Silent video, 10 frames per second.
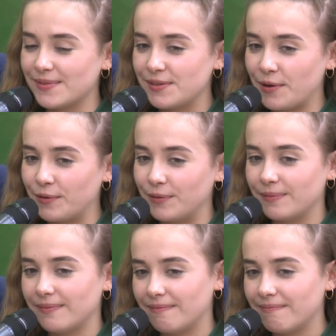
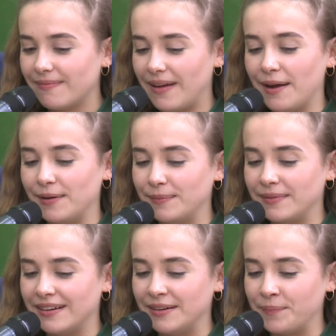so
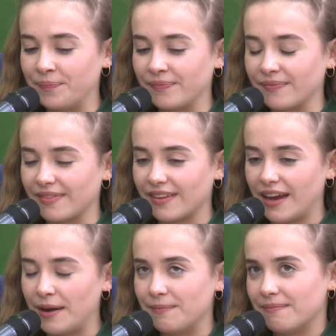I'm um,
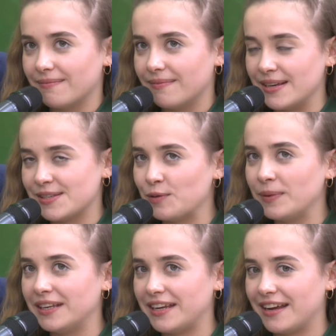I'm
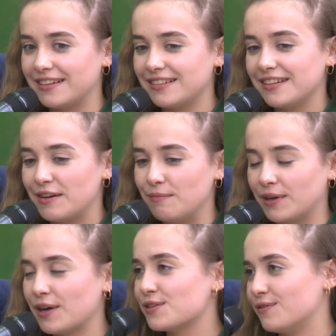assuming that
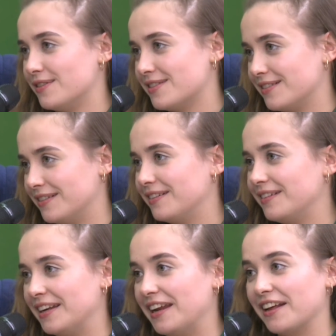because of its uh,
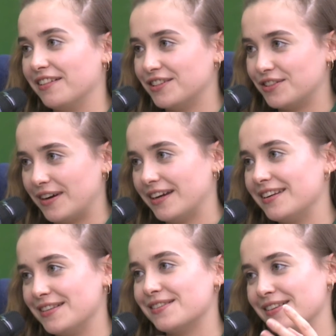in English,
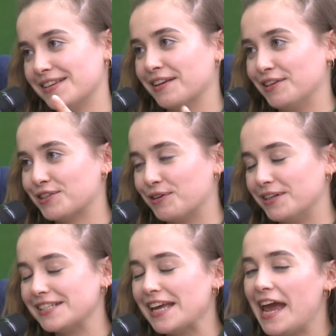right? It's it's English
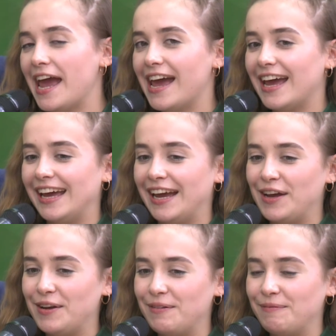course.
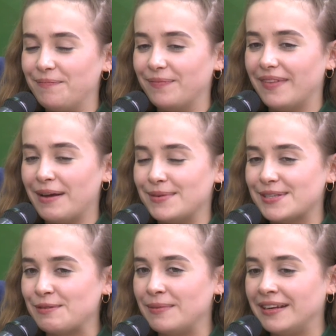Um, I'm
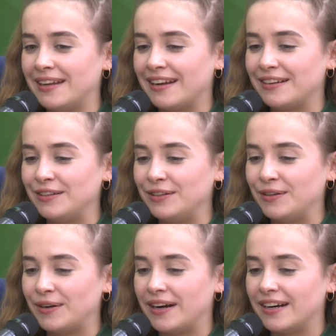assuming that
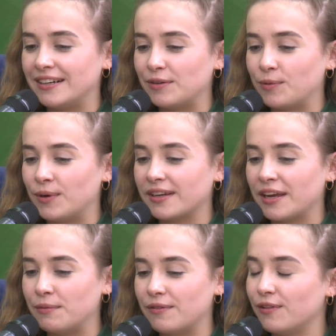you are
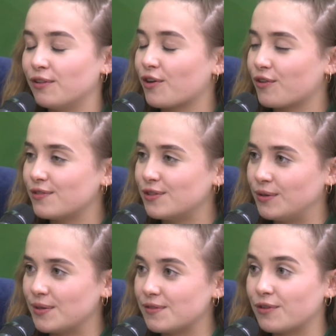working with a lot of
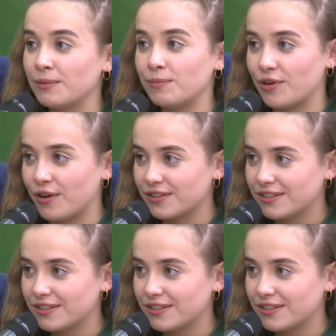students from abroad,